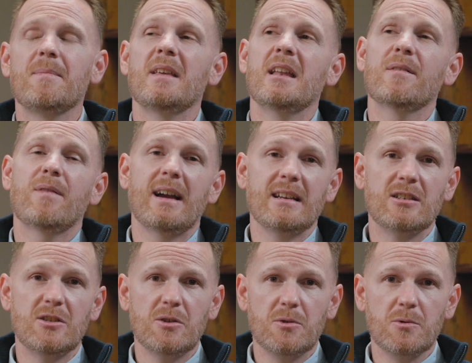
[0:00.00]
And if I
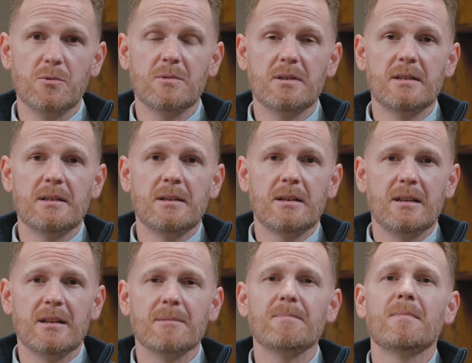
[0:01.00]
do,
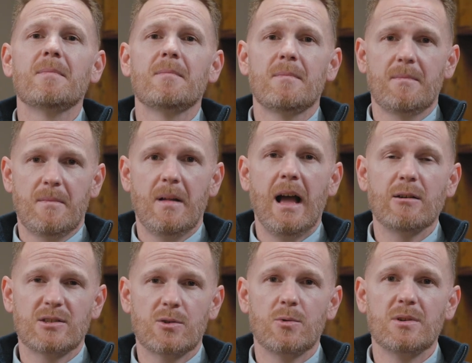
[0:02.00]
how
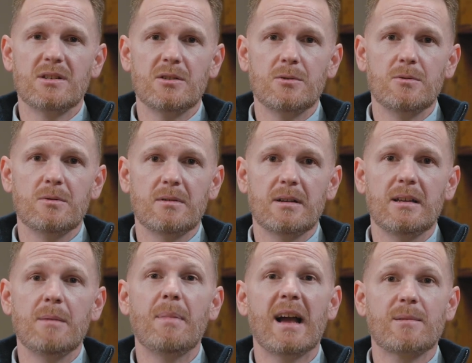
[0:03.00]
is it going to
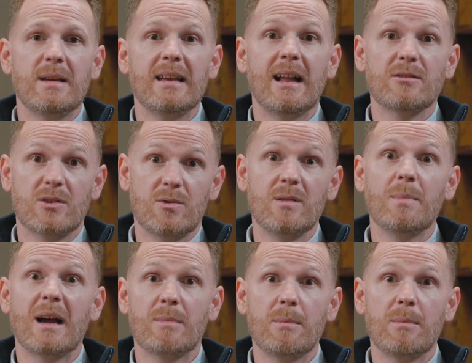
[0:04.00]
impact me and how is it going to impact my